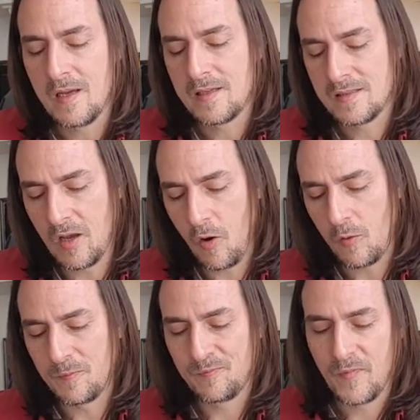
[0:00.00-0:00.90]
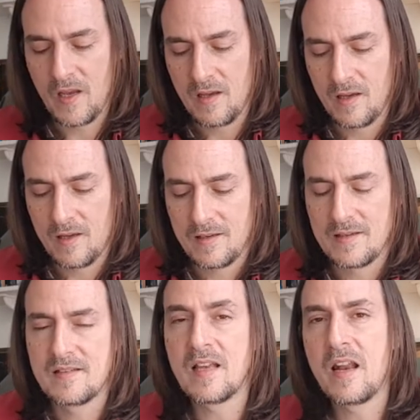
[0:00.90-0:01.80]
So,
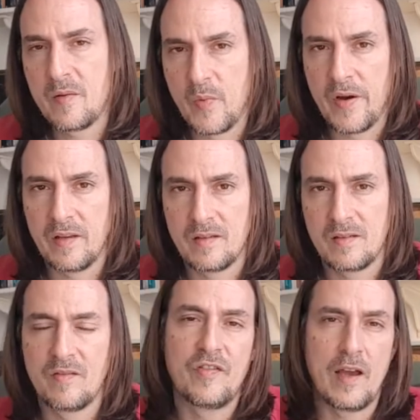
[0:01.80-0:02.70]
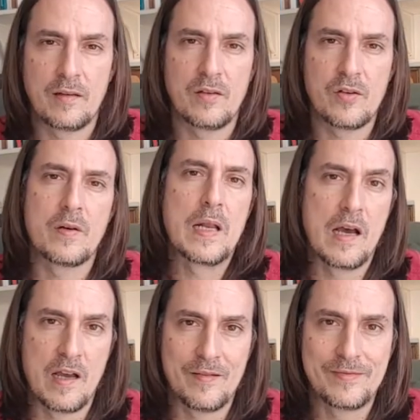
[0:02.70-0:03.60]
celebrate the fact that you're
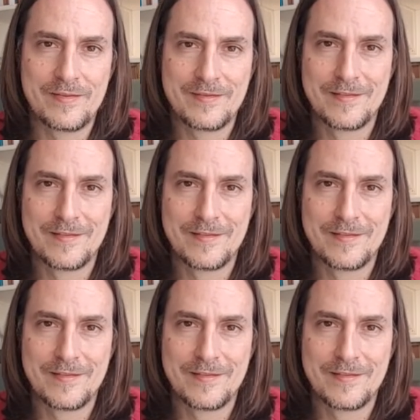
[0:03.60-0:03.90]
alive.